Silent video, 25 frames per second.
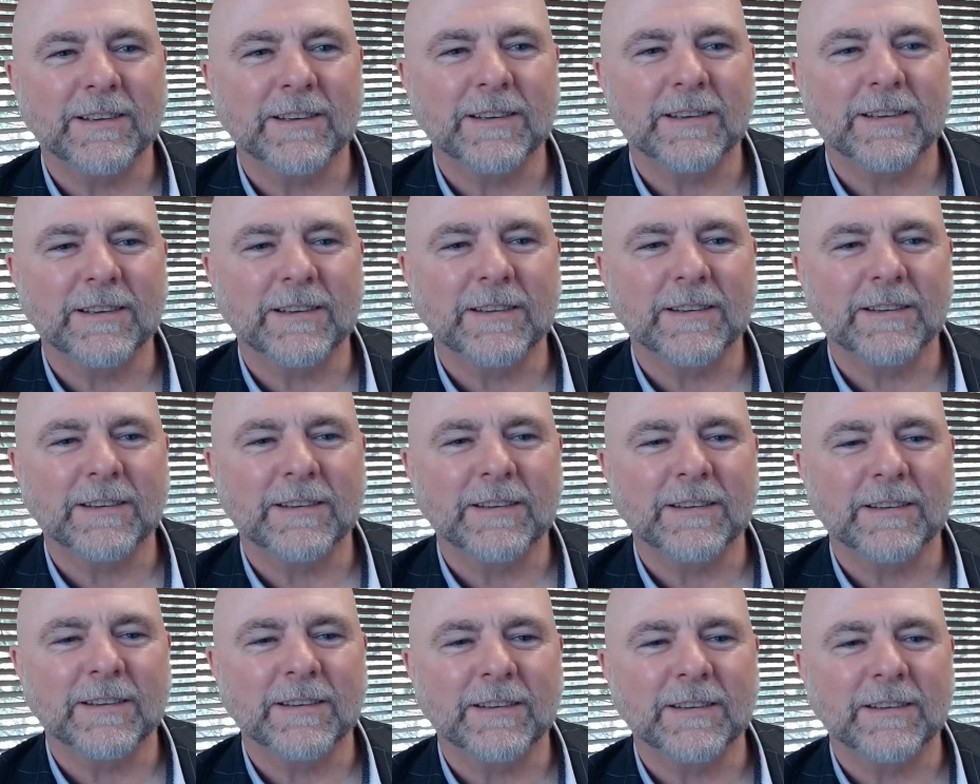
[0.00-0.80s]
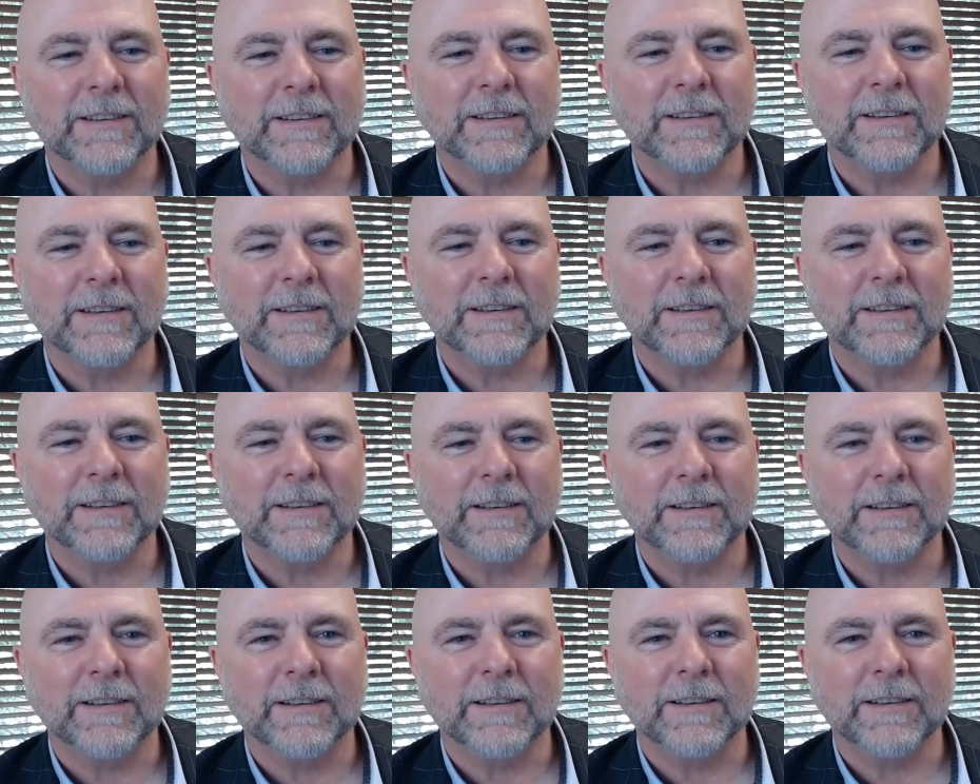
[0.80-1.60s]

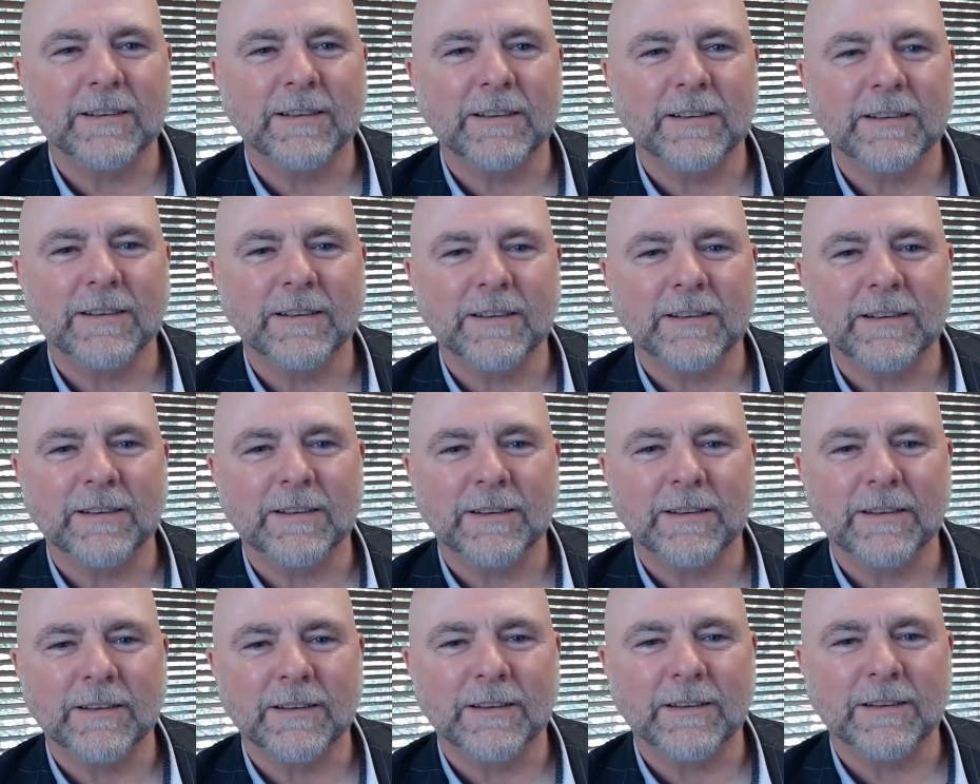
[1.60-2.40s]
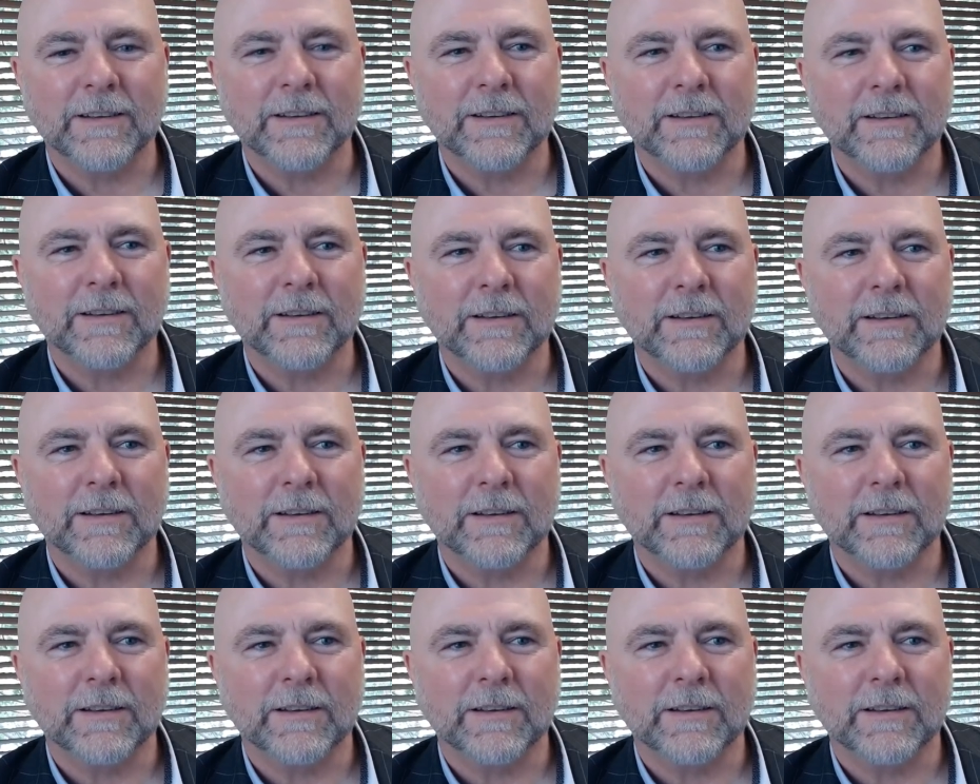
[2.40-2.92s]
(silence)